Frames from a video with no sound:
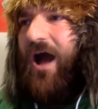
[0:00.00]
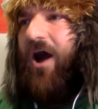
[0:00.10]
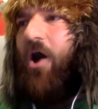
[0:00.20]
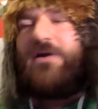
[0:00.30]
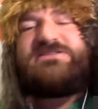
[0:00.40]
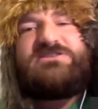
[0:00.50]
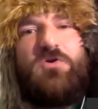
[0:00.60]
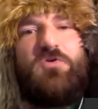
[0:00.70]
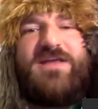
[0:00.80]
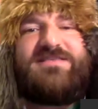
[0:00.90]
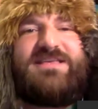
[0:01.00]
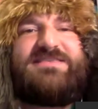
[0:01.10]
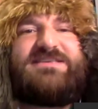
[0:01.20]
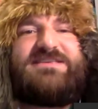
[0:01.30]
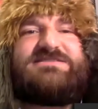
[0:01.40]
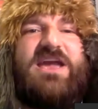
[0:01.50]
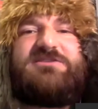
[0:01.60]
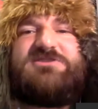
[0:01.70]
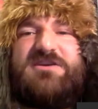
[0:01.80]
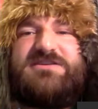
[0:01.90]
oh, it's so great that this
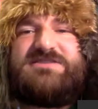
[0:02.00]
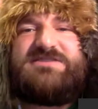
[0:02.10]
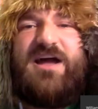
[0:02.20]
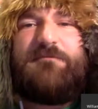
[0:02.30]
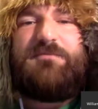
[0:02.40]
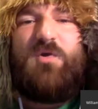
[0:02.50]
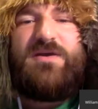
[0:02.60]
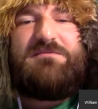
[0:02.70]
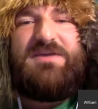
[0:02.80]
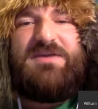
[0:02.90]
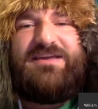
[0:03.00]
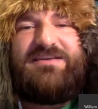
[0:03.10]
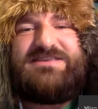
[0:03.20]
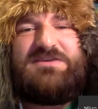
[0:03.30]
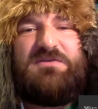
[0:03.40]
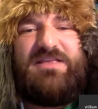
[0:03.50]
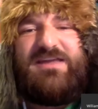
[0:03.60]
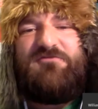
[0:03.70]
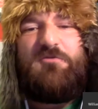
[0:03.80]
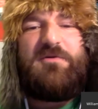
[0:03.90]
character is going to be secretly
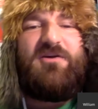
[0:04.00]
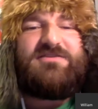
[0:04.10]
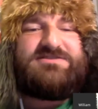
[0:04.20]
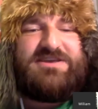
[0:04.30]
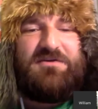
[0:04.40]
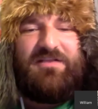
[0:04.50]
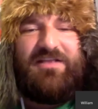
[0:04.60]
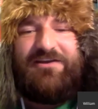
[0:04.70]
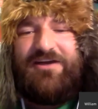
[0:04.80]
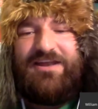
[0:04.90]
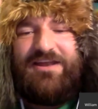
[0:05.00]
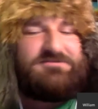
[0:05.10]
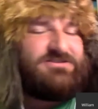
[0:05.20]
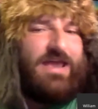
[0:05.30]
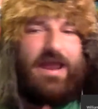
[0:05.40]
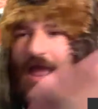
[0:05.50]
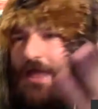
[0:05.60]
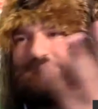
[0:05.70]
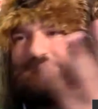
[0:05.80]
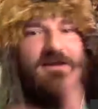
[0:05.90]
evil but also secretly good. And I'm just like,
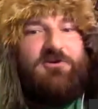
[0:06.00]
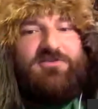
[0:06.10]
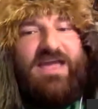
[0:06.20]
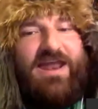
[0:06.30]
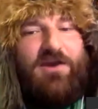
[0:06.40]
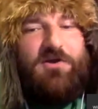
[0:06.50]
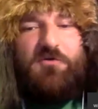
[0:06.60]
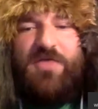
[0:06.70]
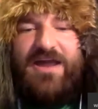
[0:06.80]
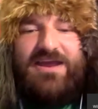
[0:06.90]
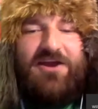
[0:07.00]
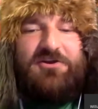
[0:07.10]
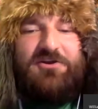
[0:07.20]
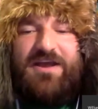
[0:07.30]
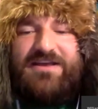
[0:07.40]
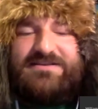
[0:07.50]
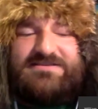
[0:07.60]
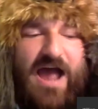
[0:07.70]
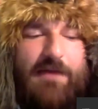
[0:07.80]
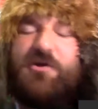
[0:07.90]
good thing I don't know who that character is.
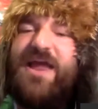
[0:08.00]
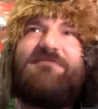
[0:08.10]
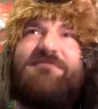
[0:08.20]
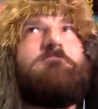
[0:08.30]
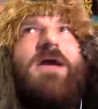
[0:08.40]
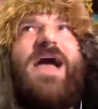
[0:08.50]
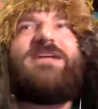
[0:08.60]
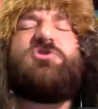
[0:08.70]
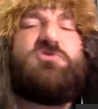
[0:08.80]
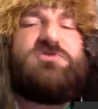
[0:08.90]
I'm going to have a magical